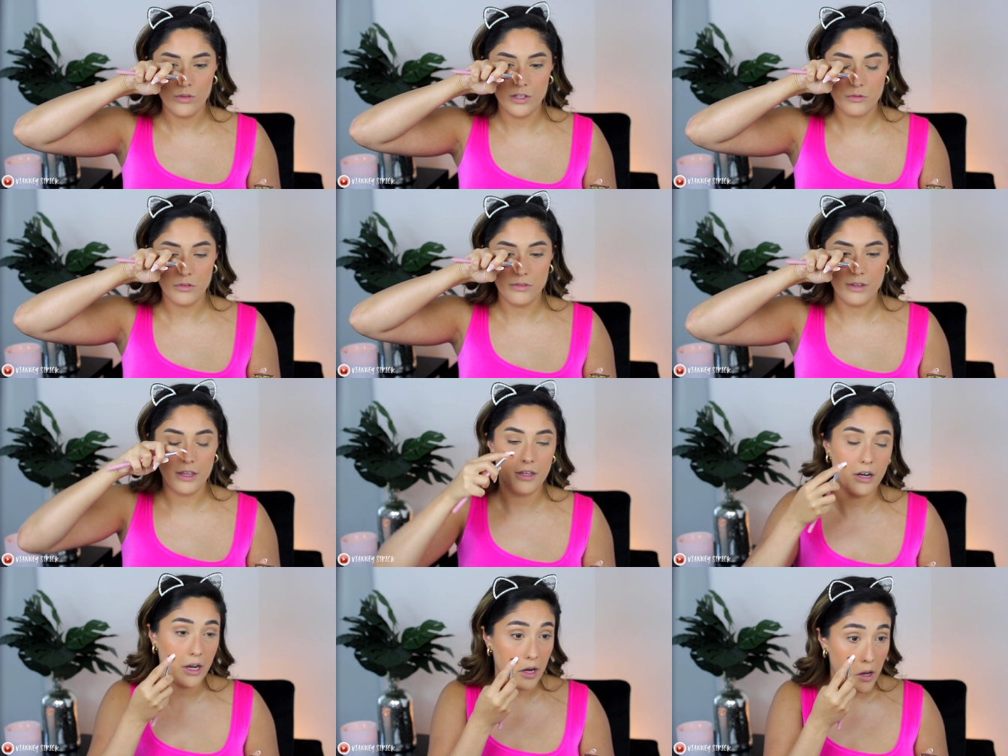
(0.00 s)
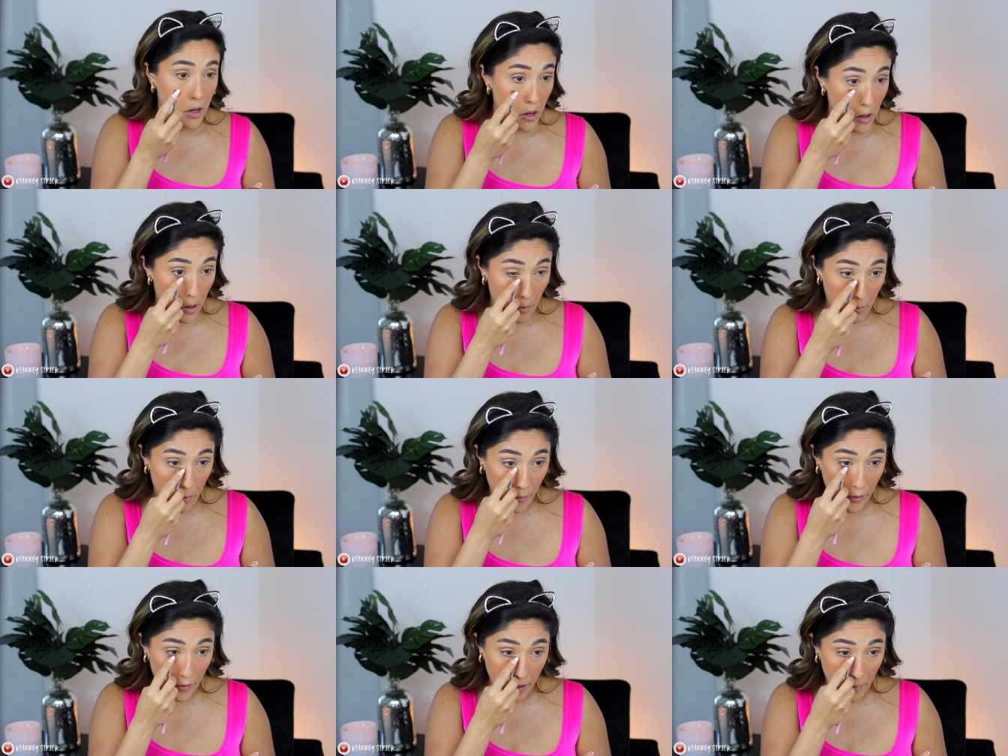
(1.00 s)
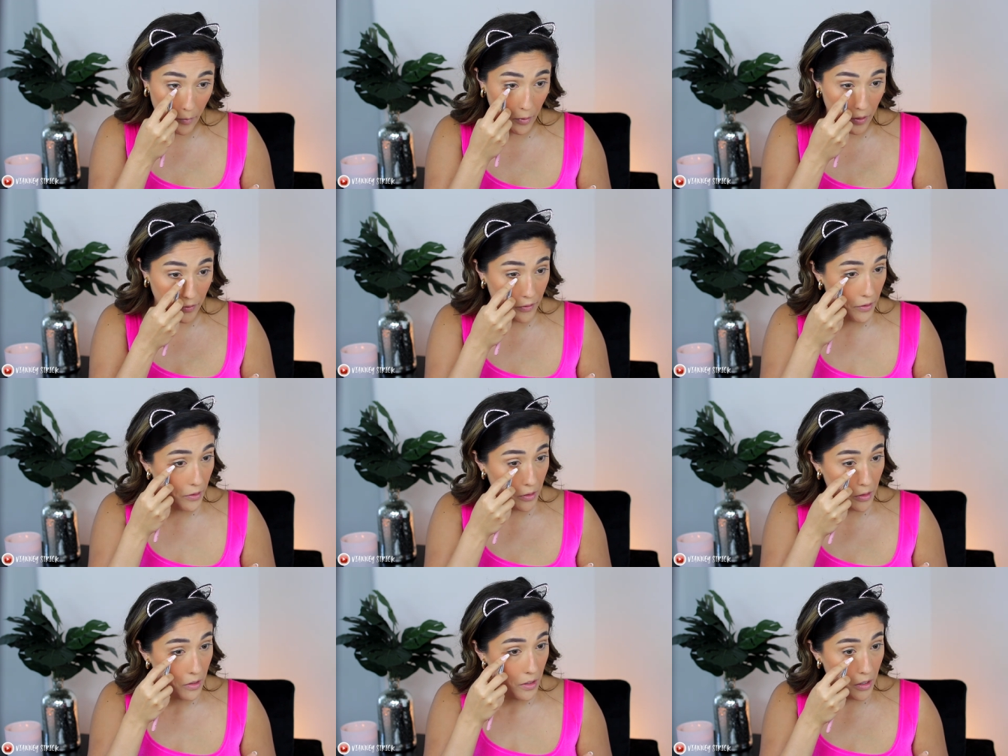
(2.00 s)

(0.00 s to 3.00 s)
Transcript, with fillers: this with, and then I put the same bronzer